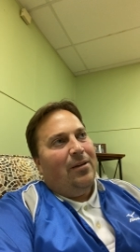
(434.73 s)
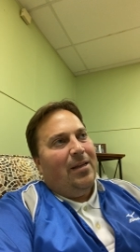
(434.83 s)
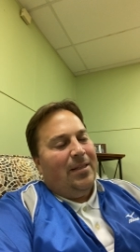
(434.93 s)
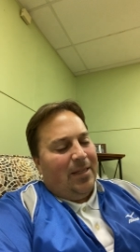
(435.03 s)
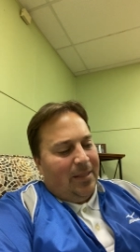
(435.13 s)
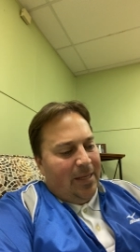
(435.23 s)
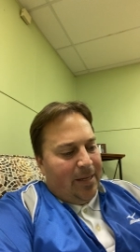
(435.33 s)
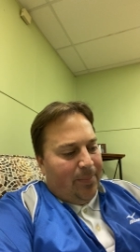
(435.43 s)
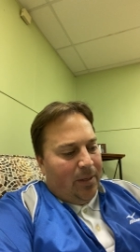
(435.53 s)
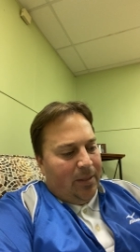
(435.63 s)
as I think
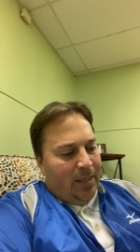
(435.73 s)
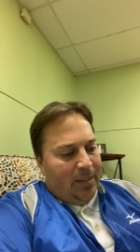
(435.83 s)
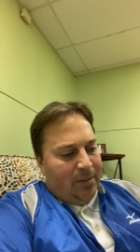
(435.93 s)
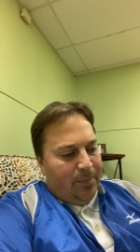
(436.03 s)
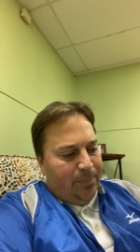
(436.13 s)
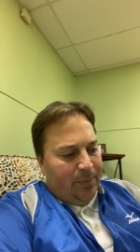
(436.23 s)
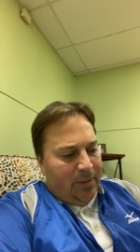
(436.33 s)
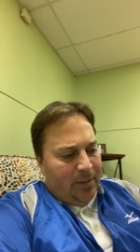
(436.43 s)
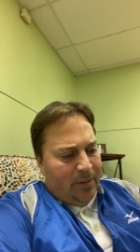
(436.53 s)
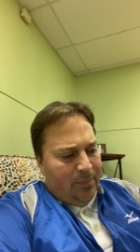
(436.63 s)
about gossip,
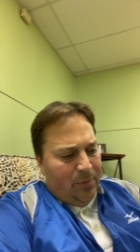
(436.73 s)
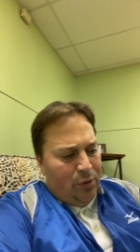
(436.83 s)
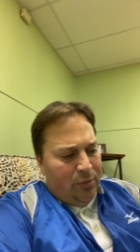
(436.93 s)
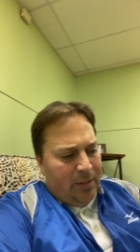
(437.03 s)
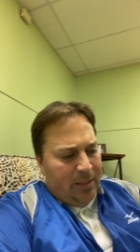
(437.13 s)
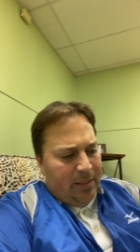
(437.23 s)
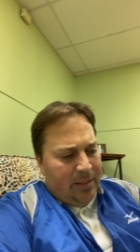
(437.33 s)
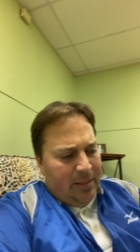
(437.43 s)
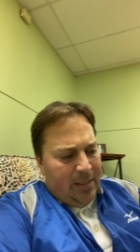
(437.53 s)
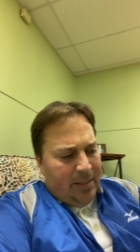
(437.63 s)
using
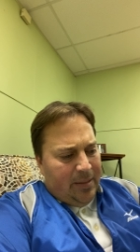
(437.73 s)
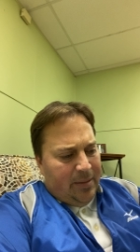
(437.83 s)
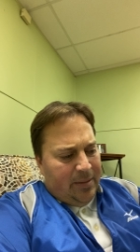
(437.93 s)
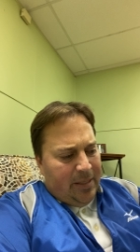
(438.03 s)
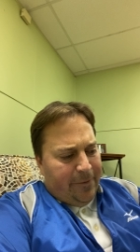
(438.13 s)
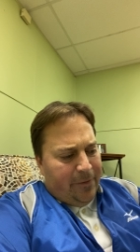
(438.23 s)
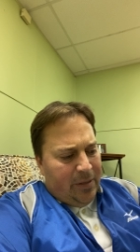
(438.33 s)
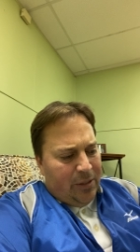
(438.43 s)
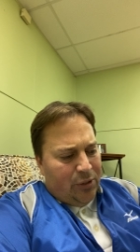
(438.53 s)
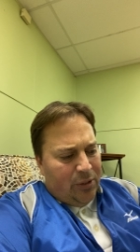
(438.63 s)
the
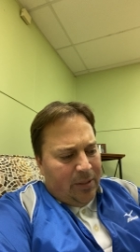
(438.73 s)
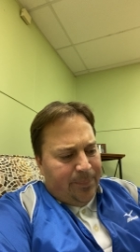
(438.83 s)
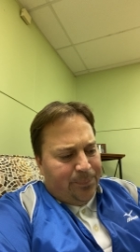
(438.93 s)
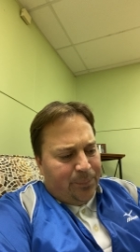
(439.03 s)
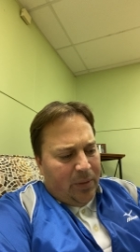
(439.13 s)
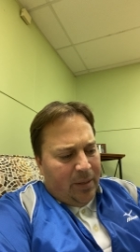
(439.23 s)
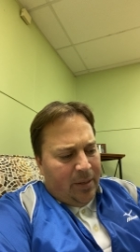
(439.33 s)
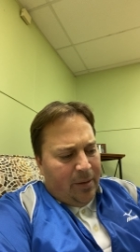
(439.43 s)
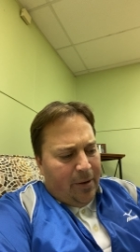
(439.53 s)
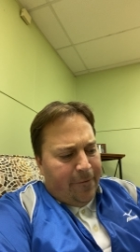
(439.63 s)
definition,
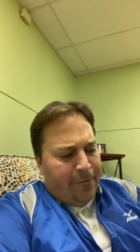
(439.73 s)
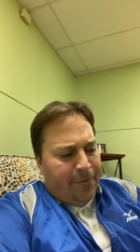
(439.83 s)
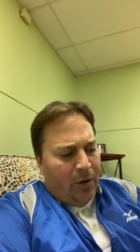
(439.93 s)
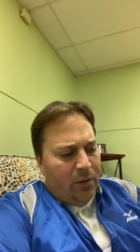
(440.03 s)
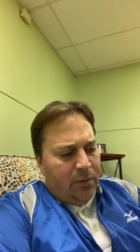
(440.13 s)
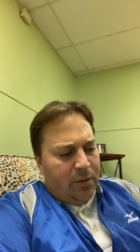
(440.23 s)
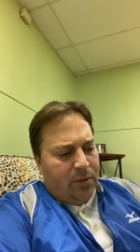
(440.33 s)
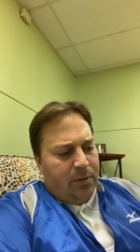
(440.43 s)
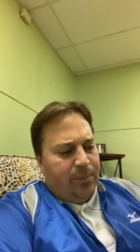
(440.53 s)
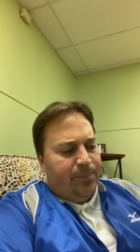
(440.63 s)
a
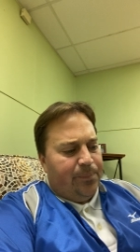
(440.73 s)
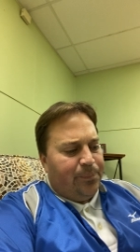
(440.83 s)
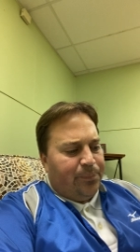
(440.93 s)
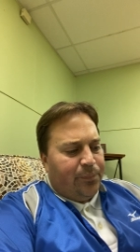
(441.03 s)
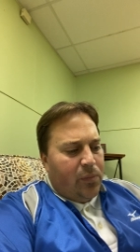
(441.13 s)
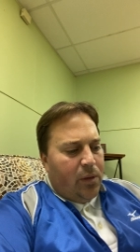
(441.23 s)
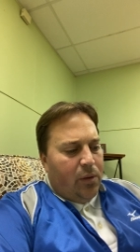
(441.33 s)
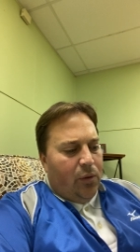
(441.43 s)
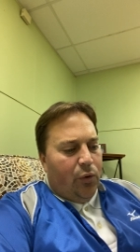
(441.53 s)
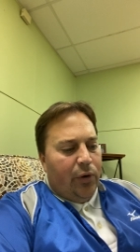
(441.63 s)
false
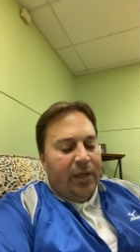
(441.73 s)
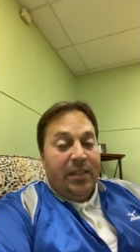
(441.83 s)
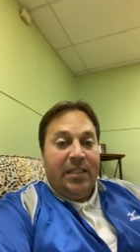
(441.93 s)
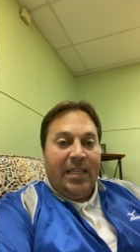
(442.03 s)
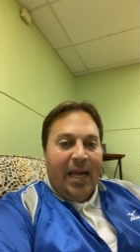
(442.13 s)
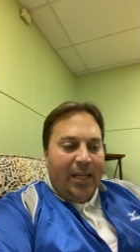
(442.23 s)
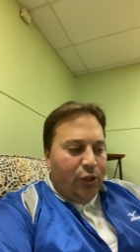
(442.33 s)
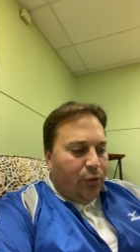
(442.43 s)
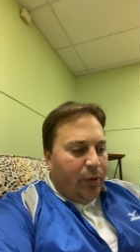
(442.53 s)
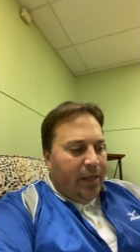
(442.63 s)
or
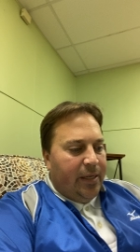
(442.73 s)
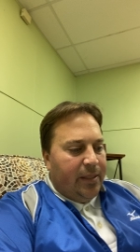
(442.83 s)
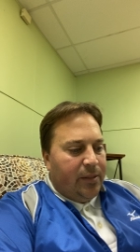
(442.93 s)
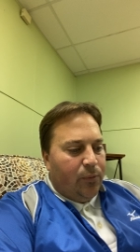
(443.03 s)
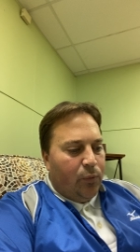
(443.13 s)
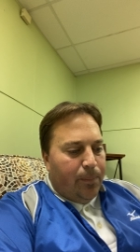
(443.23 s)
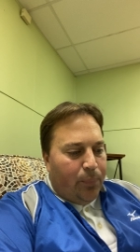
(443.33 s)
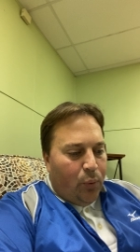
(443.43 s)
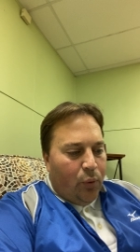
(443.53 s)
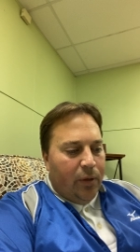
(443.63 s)
exaggerated
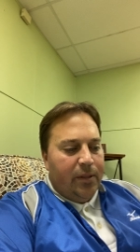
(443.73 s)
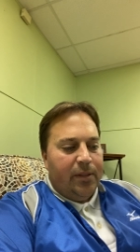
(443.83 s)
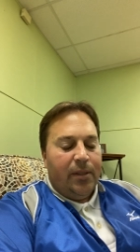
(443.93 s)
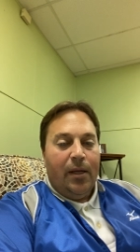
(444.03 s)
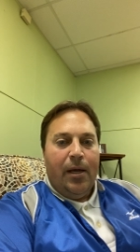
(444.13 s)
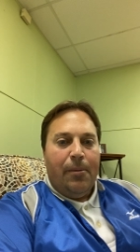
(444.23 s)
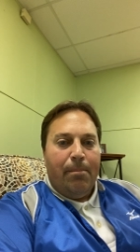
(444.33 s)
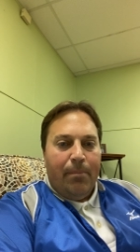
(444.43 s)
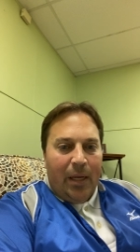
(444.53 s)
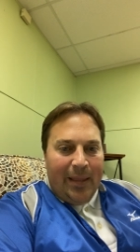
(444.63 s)
report
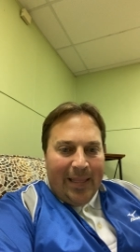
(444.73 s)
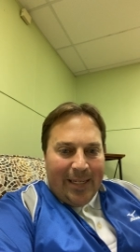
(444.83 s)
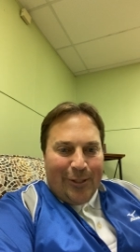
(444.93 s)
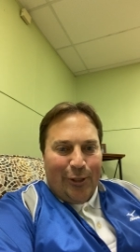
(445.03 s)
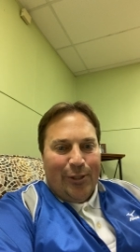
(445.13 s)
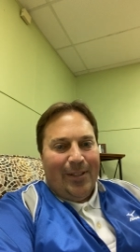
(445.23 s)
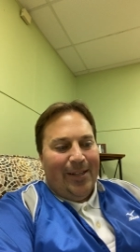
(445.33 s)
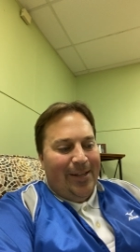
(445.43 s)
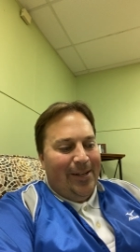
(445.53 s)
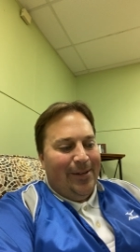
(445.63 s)

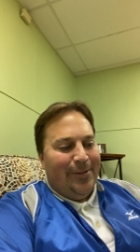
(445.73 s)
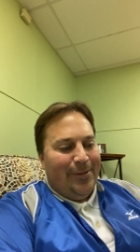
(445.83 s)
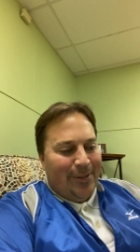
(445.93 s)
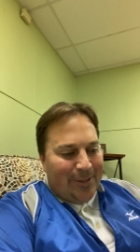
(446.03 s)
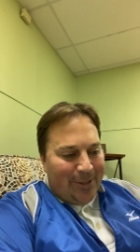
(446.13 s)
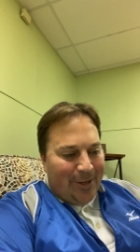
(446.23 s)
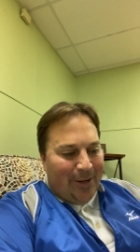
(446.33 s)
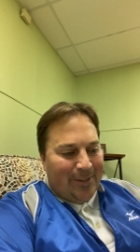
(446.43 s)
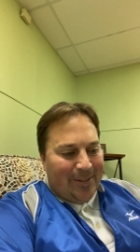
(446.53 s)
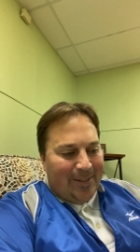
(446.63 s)
maliciously
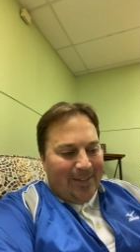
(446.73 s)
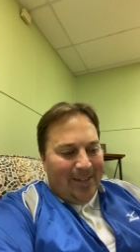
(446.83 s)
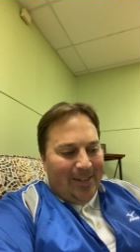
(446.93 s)
discussed